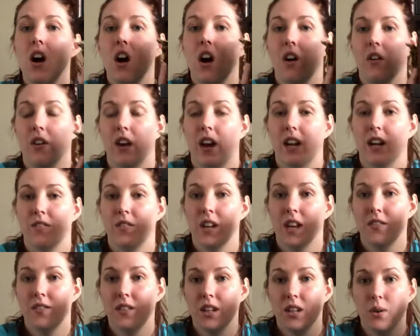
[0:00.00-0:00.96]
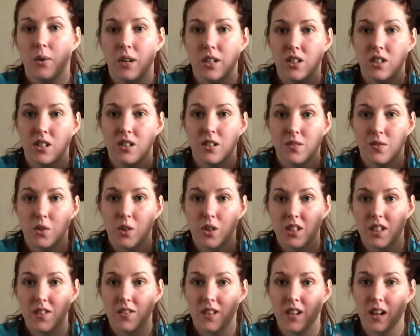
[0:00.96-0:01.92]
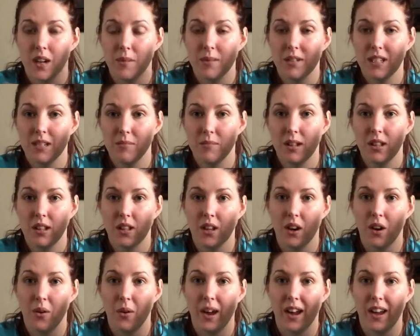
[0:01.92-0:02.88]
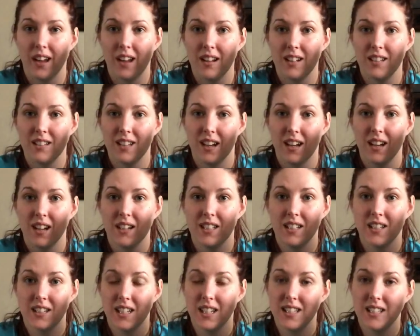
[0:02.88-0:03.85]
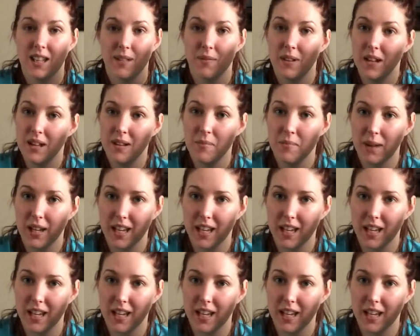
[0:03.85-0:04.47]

All right, if you have any questions, of course, leave a comment down below. And until next time, bye